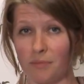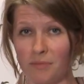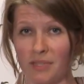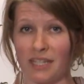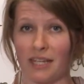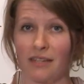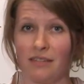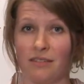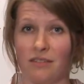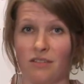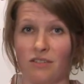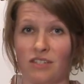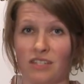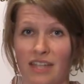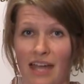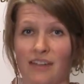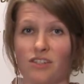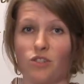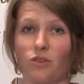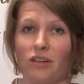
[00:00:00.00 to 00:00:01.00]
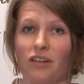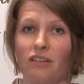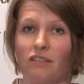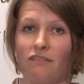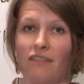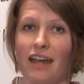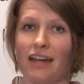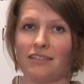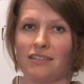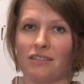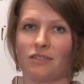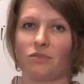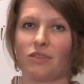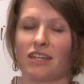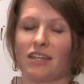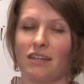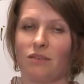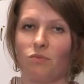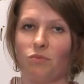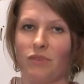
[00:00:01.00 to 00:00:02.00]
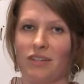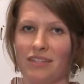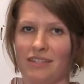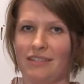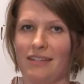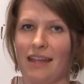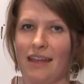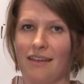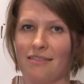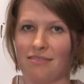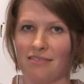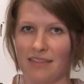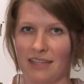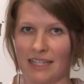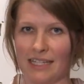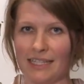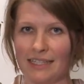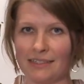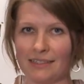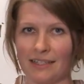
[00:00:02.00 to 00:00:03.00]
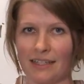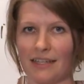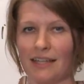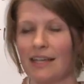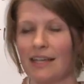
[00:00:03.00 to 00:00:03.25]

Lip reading: because they're saturated fats, so they can withstand the heat.